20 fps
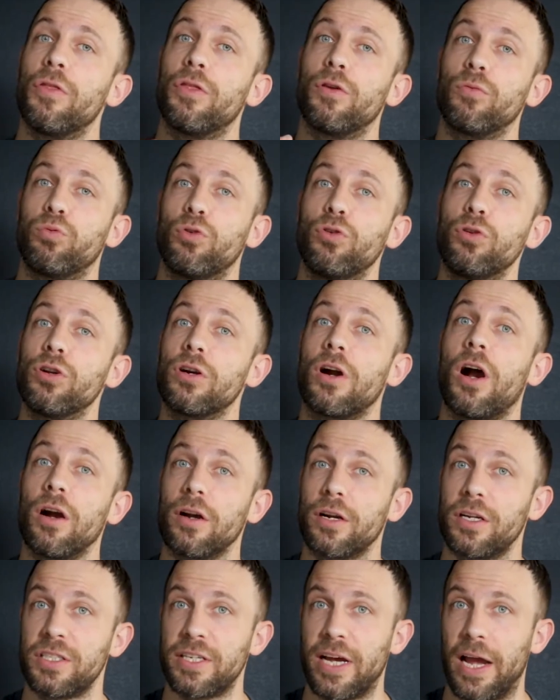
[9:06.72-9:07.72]
The ruler
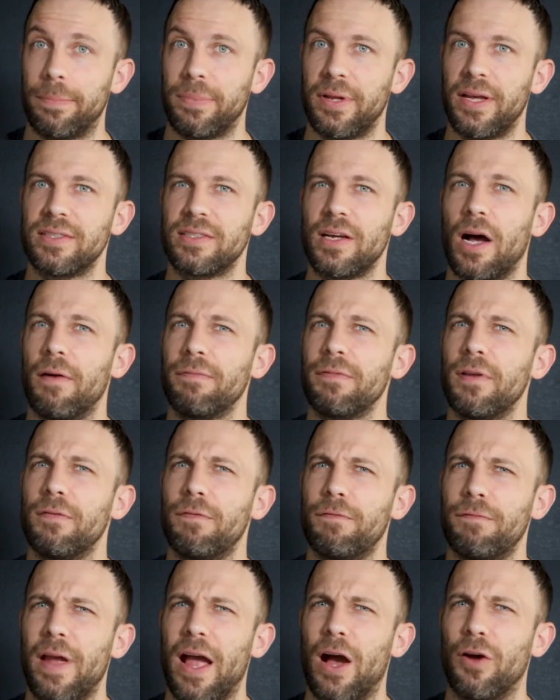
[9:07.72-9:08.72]
archetype is often
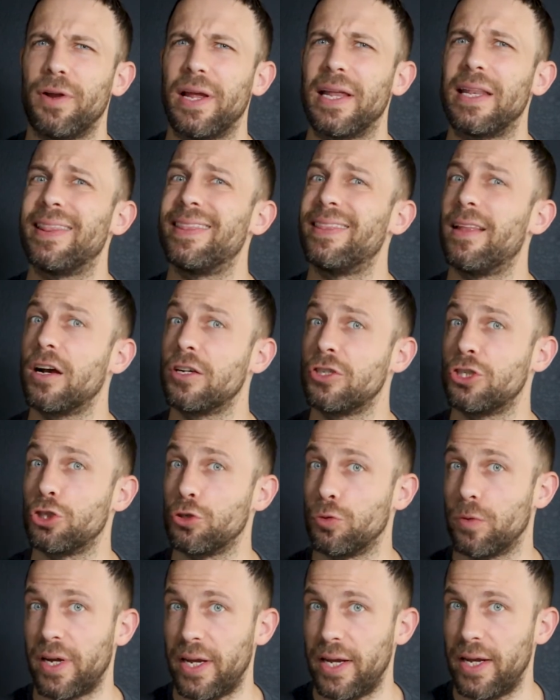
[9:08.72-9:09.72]
found in
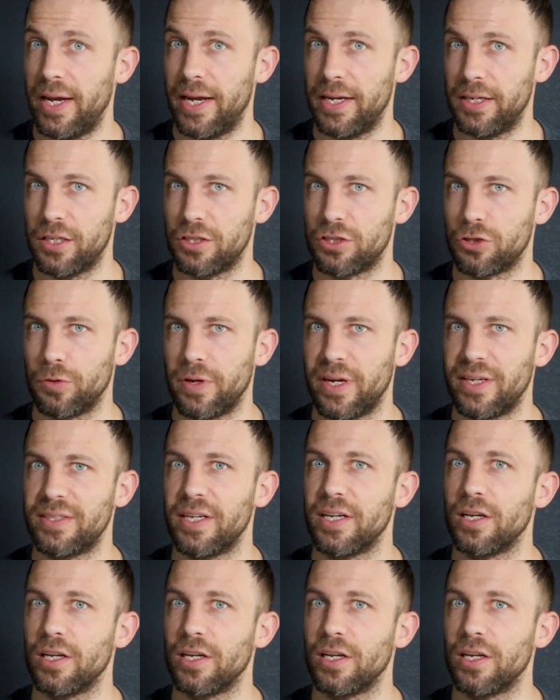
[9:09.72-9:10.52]
luxury industries,